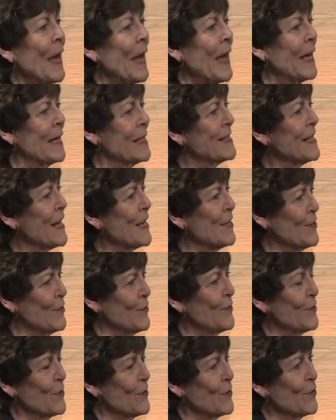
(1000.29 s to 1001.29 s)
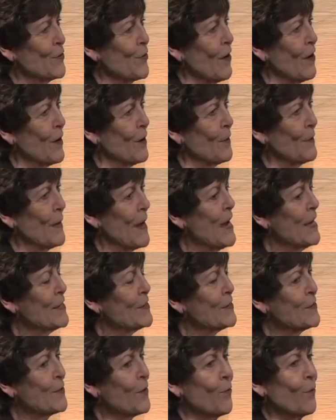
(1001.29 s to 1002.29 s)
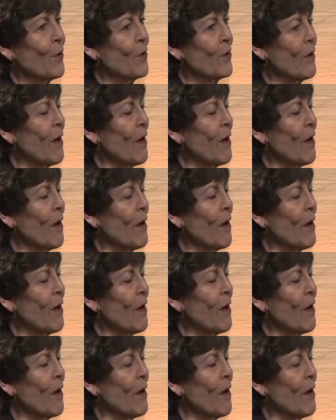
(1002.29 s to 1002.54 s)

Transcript: as they do to the job. So we're